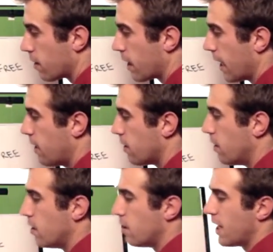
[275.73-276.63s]
Okay?
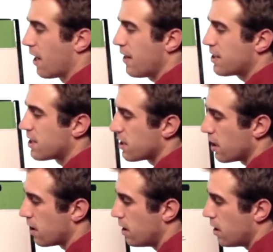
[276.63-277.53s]
Now this is
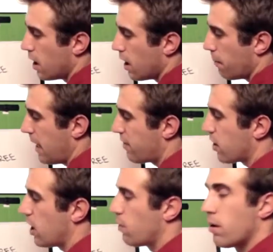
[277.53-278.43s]

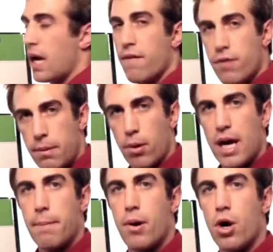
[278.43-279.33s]
basically where every
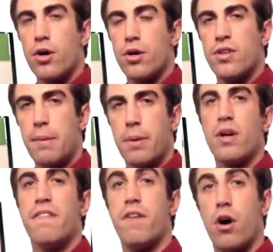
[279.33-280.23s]
brand partner
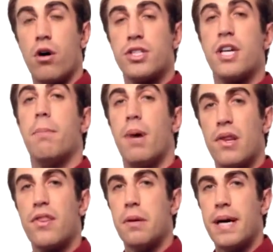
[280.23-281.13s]
typically falls on a
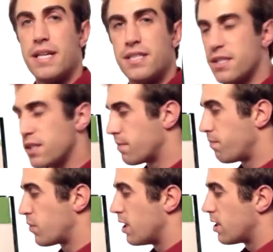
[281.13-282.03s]
monthly basis.
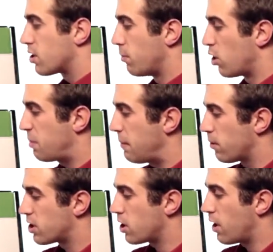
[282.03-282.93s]
So most people
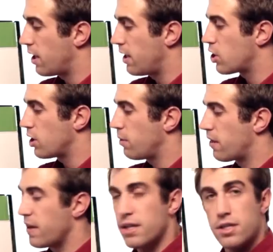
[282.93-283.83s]
start initially with
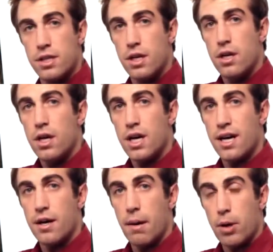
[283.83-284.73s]
this,
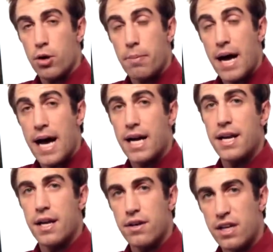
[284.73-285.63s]
a builder pack, and
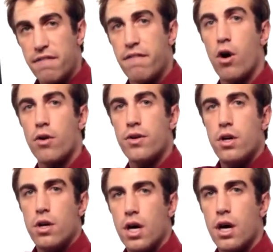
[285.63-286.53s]
then default
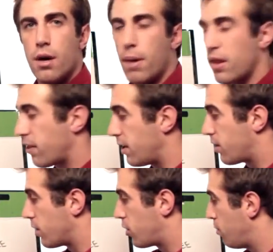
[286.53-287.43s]
monthly
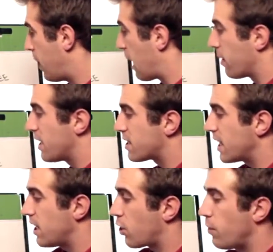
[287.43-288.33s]
to a 2-pack. But let's
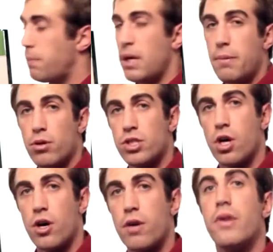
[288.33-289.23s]
say 3 people
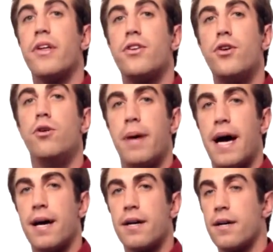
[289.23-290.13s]
started with a
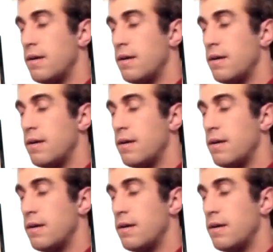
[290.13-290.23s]
2-pack.